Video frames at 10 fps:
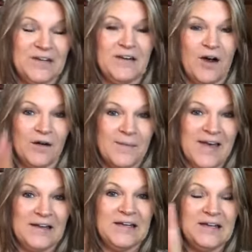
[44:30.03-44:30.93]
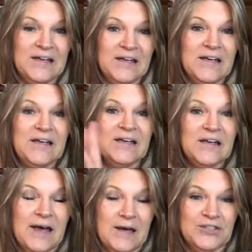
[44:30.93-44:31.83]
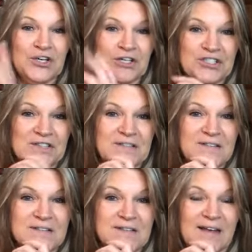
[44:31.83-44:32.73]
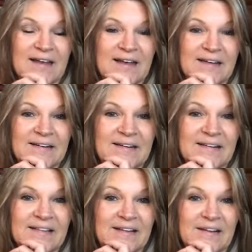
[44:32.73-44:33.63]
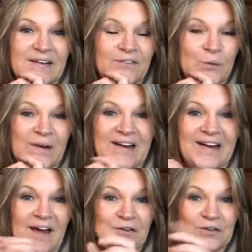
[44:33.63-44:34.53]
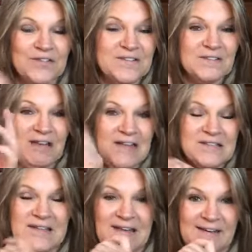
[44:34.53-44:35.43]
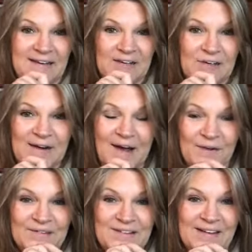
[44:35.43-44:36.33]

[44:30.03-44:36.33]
It automatically charges, and then if you want to get out, you just cancel it and you're out.